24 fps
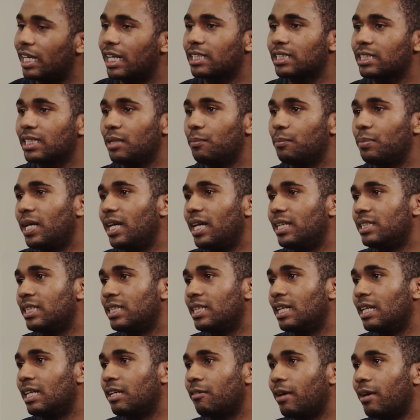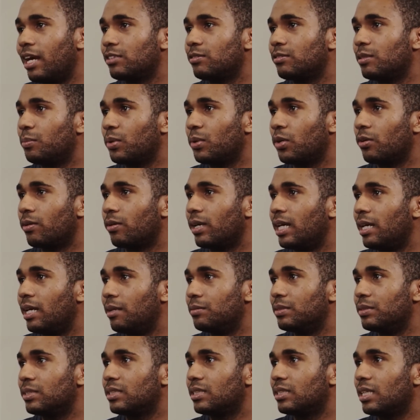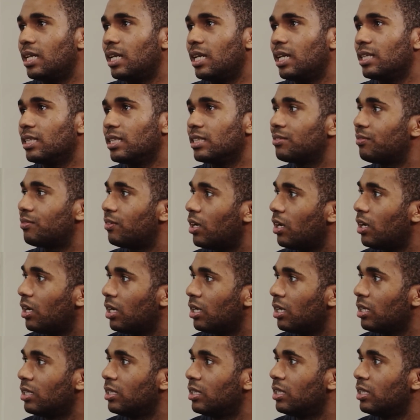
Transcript: actually applied to graduate programs uh, this fall,